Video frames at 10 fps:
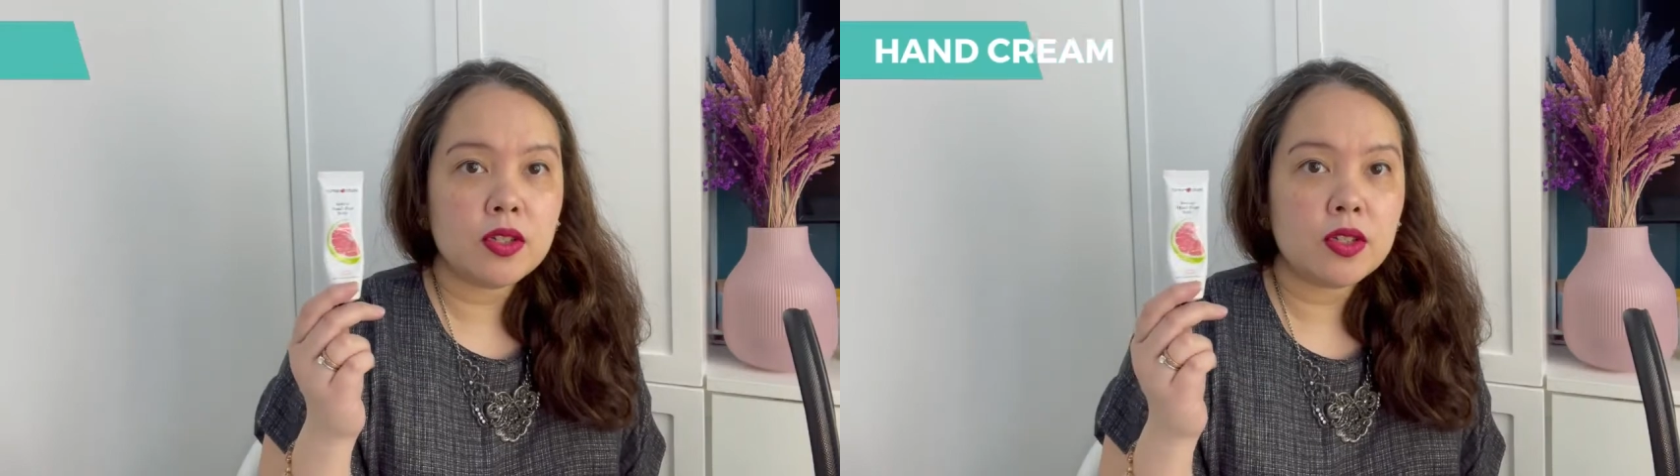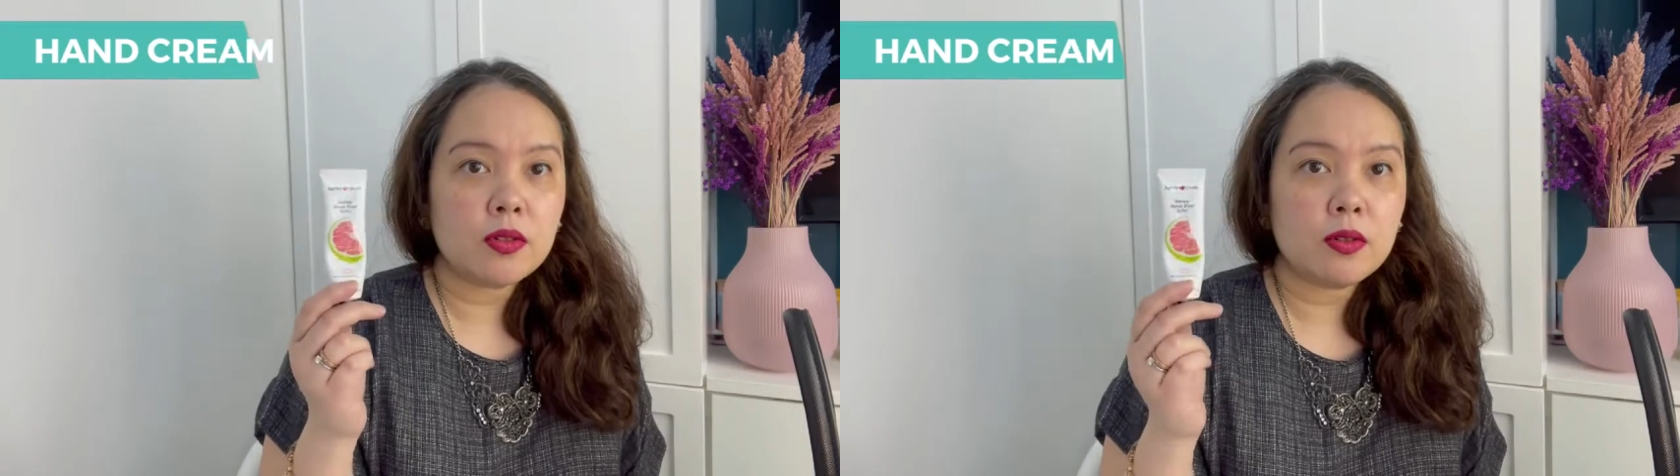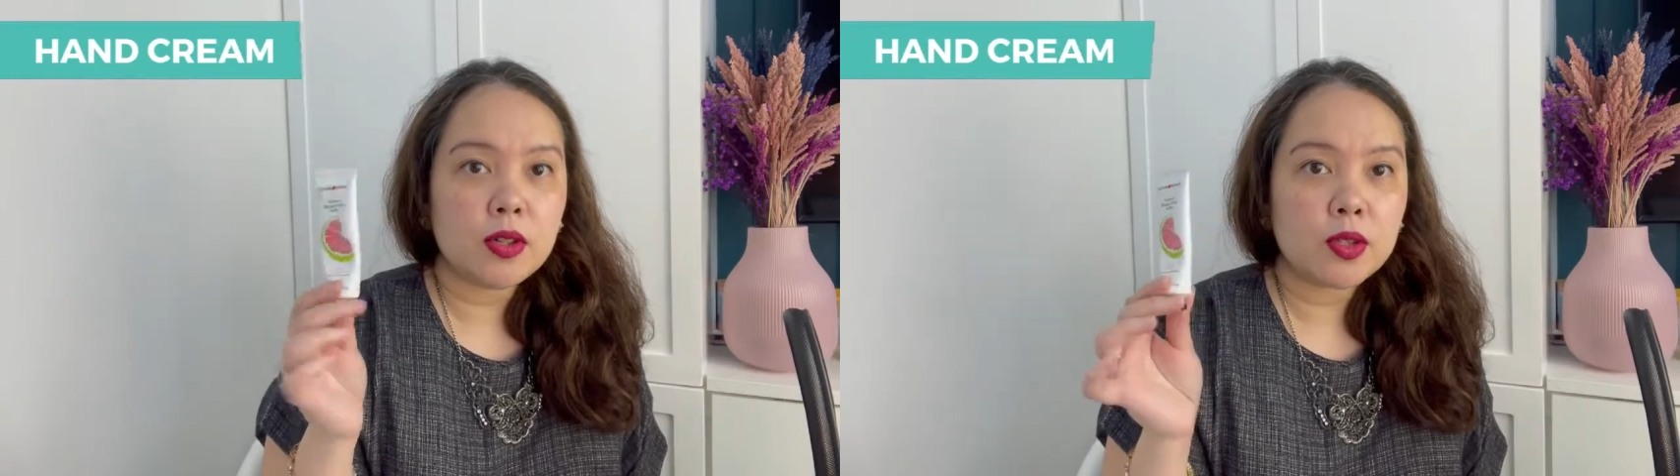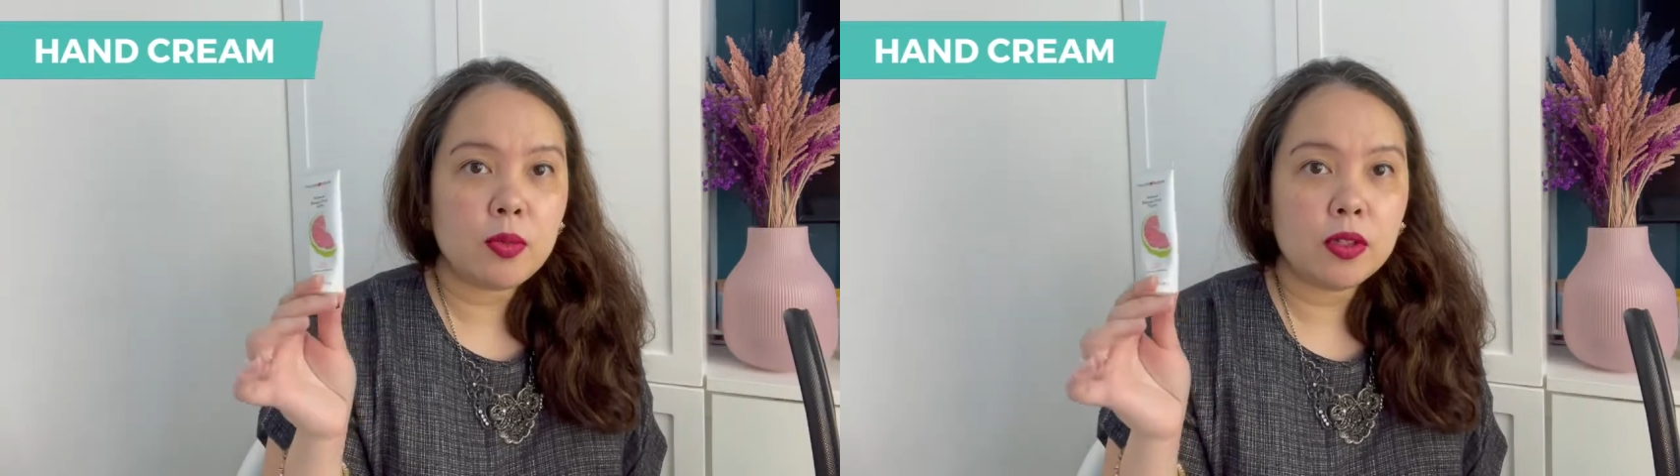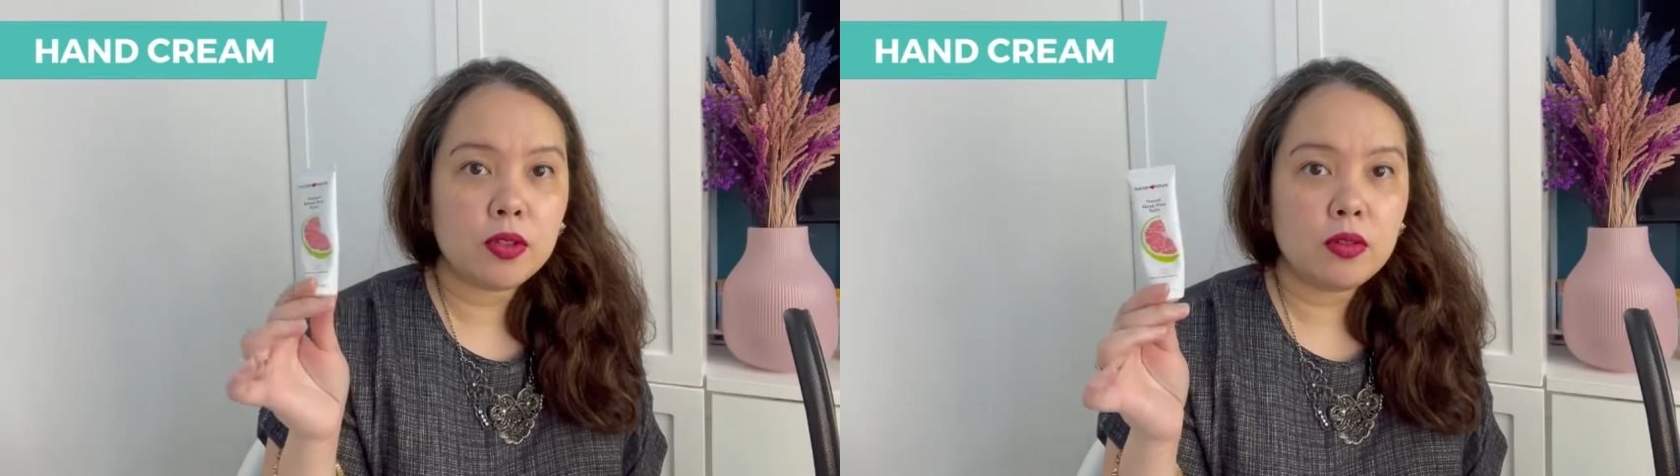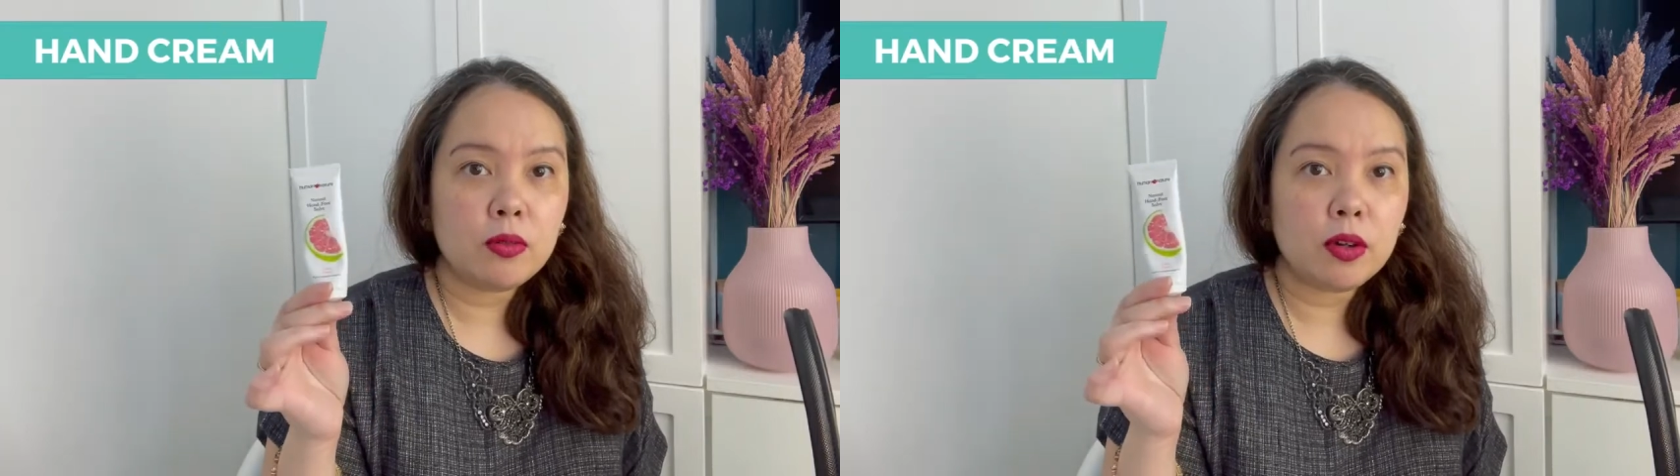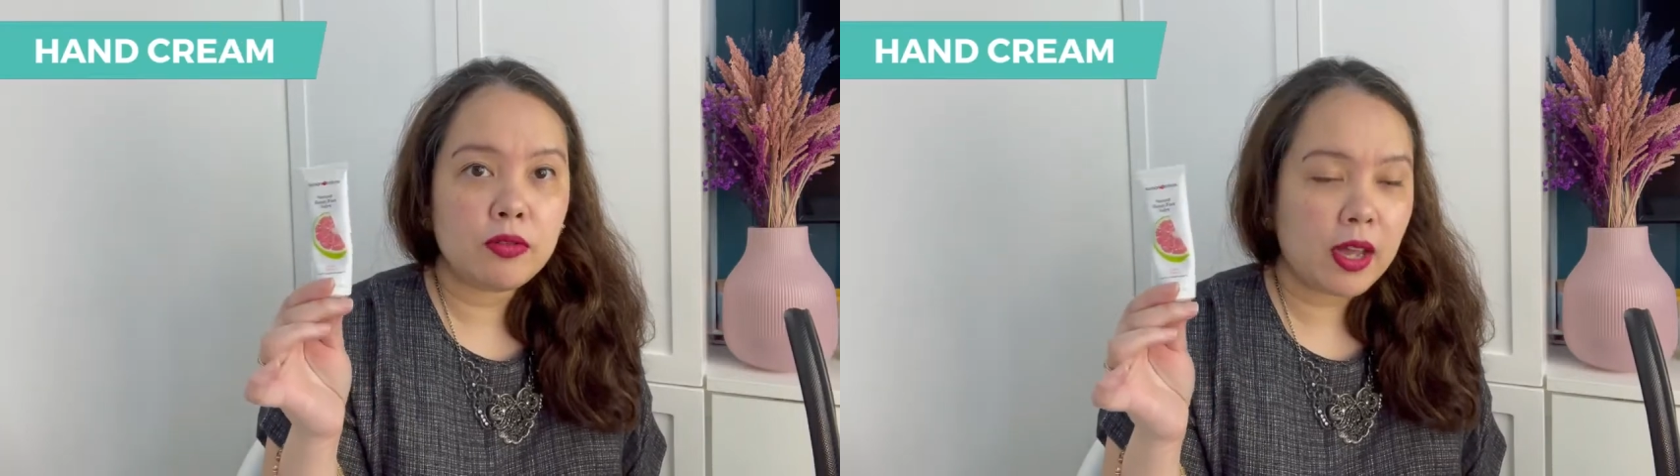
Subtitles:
so a small tube of